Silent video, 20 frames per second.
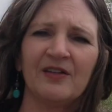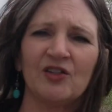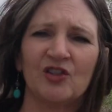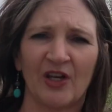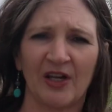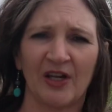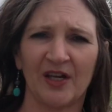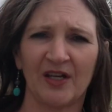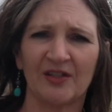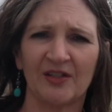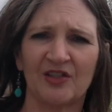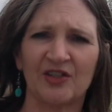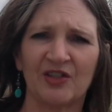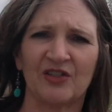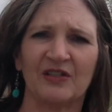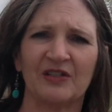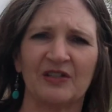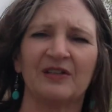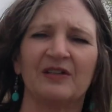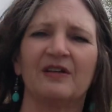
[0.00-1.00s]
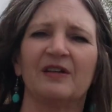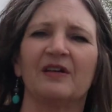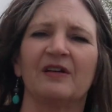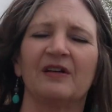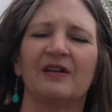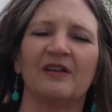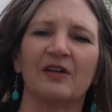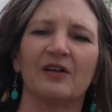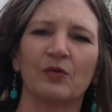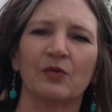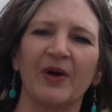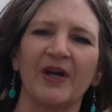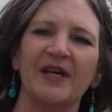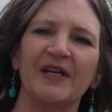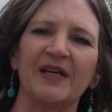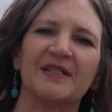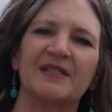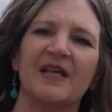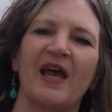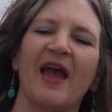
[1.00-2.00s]
changed their
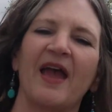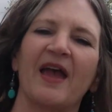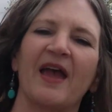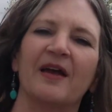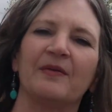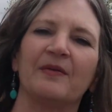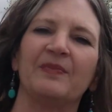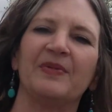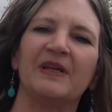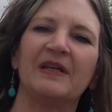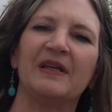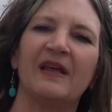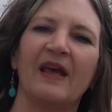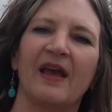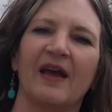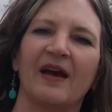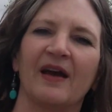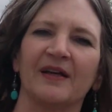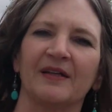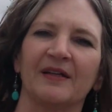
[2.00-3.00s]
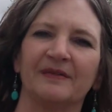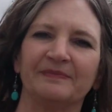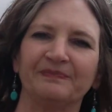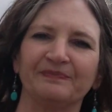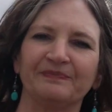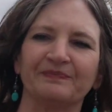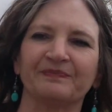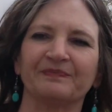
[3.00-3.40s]
ways and began